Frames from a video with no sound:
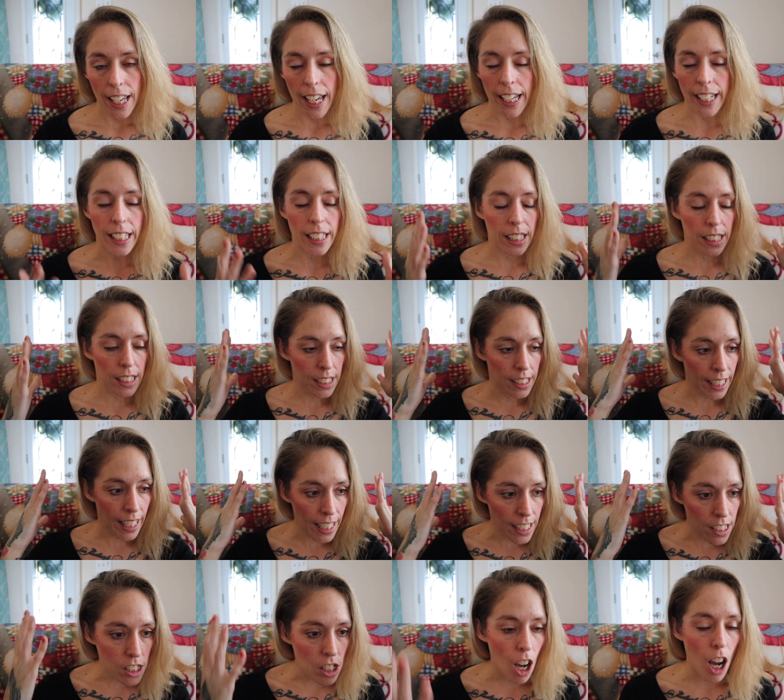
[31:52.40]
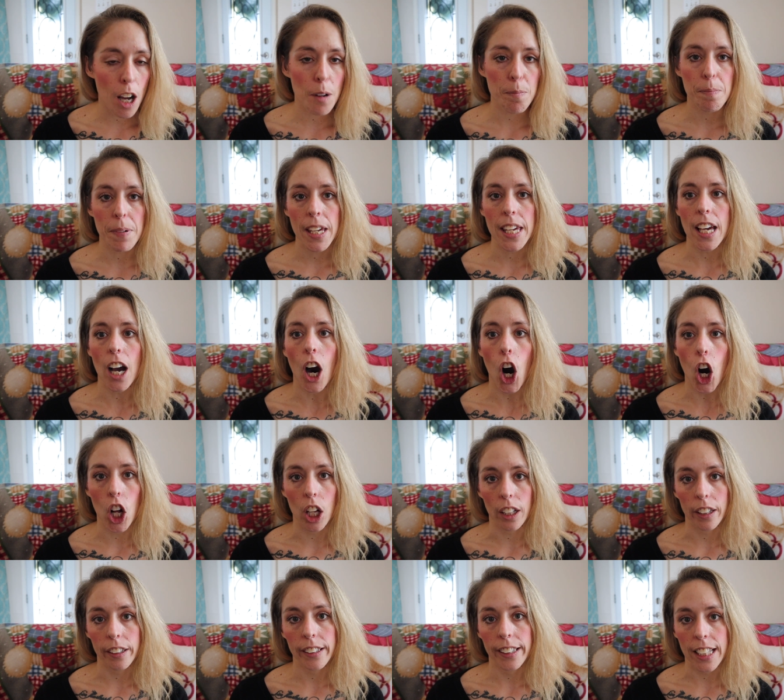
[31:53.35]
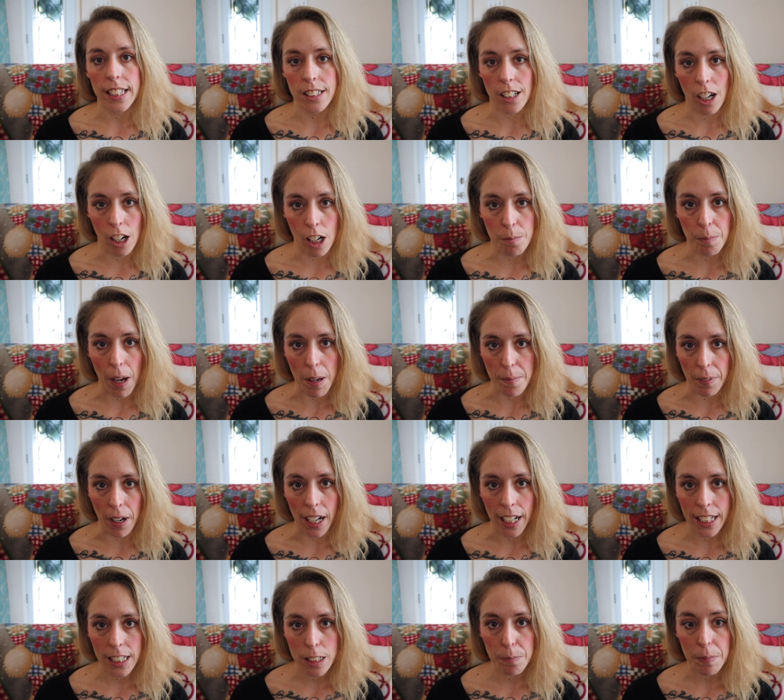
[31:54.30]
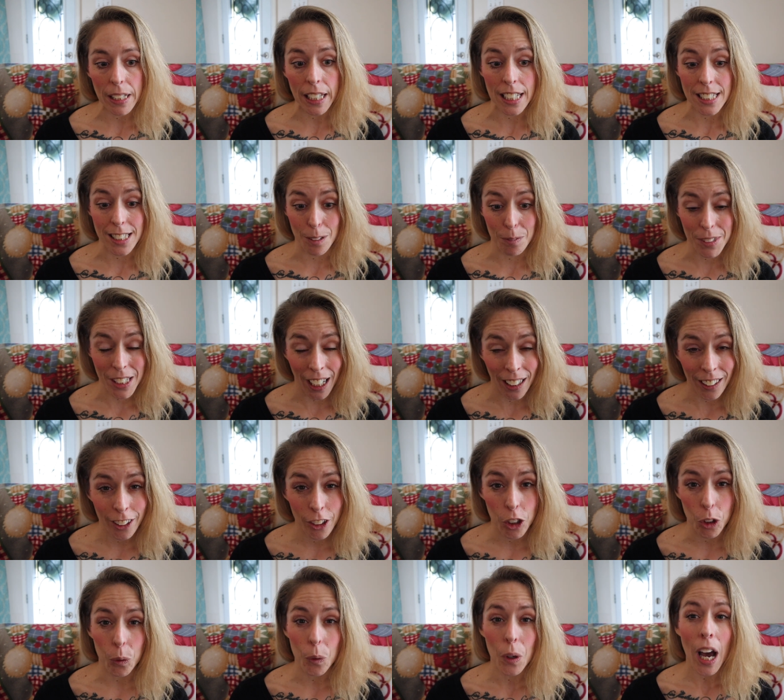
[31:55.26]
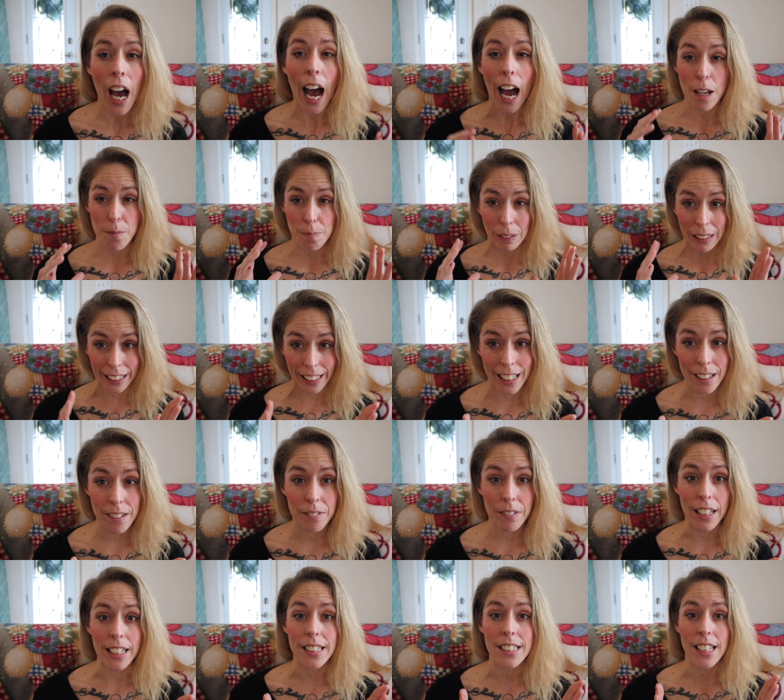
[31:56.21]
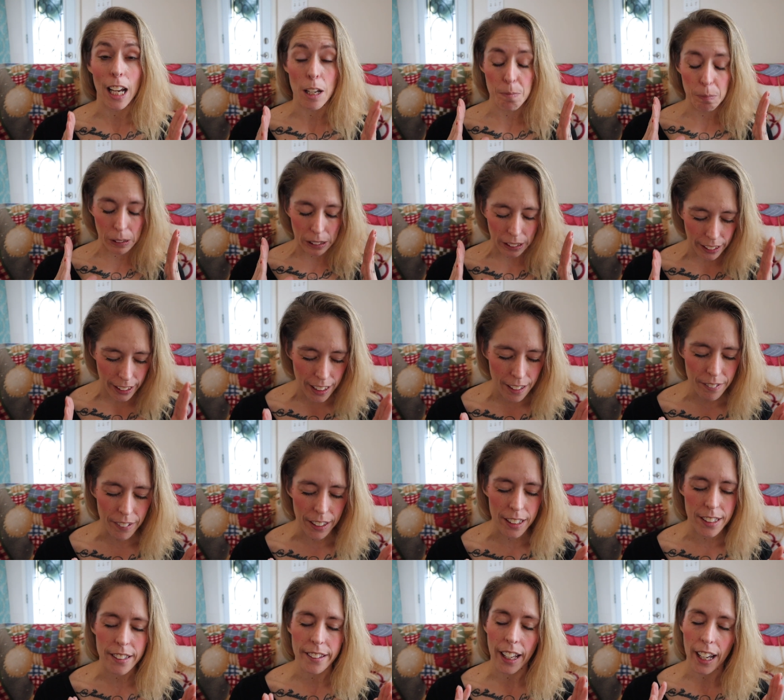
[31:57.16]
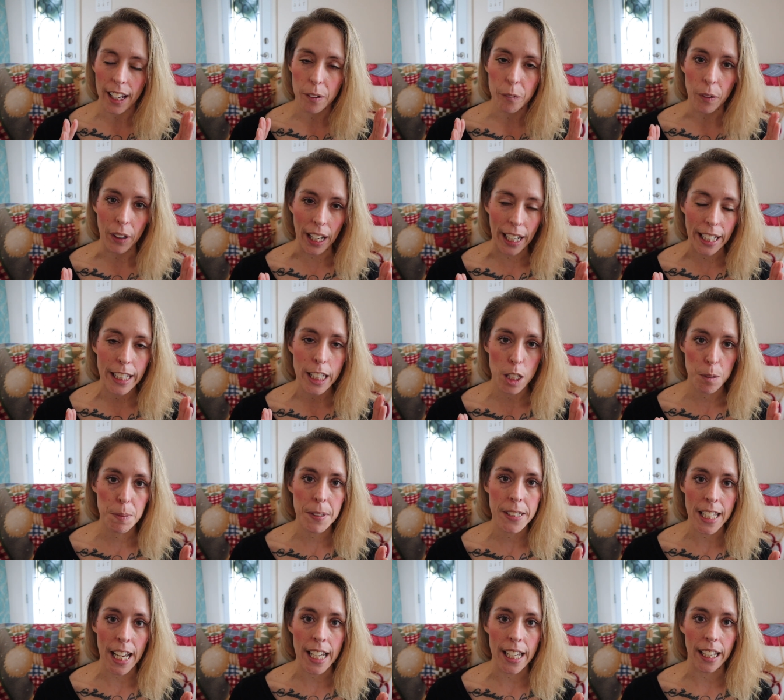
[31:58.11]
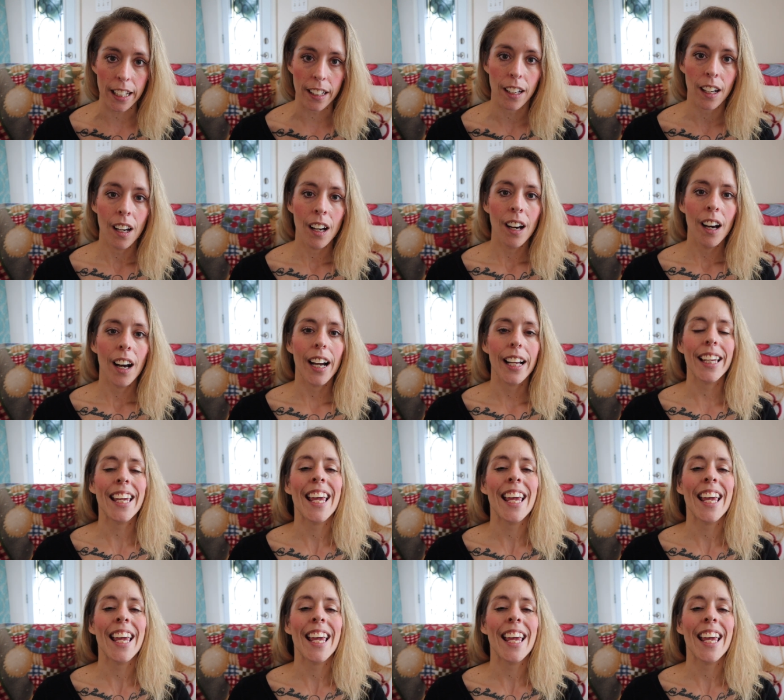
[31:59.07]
It cannot be all that's on my mind because I'm telling you, I believe it. I believe it that when I keep saying, I